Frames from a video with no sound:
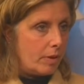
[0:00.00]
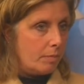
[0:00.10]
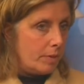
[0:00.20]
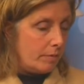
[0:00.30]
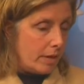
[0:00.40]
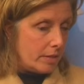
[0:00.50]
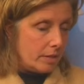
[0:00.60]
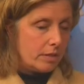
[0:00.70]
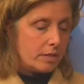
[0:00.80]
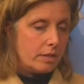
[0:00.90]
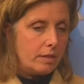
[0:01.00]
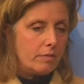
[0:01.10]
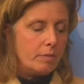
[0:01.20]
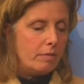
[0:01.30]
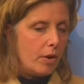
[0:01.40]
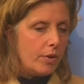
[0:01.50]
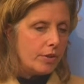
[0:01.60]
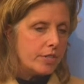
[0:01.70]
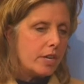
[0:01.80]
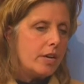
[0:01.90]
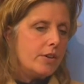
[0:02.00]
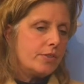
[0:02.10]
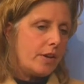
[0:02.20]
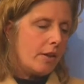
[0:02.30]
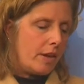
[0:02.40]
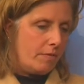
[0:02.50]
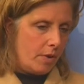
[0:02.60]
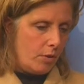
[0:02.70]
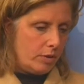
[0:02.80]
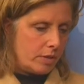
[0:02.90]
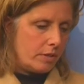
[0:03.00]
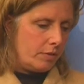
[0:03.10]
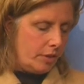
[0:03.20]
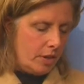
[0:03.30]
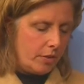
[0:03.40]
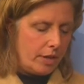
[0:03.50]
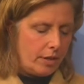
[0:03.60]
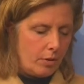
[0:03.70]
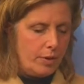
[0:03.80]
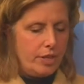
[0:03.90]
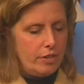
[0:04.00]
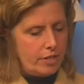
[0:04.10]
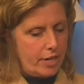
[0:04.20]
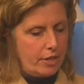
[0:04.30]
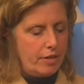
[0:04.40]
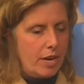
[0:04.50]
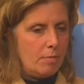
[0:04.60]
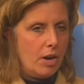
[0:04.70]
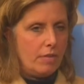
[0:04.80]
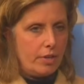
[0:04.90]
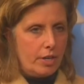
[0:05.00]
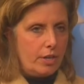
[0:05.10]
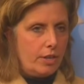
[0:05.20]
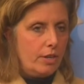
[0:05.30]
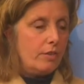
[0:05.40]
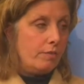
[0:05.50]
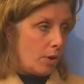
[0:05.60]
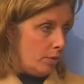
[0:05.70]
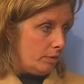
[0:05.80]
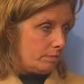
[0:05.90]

the residents and from the voters. So now they vote. Well, you know, they go in there, you check your name off, vote,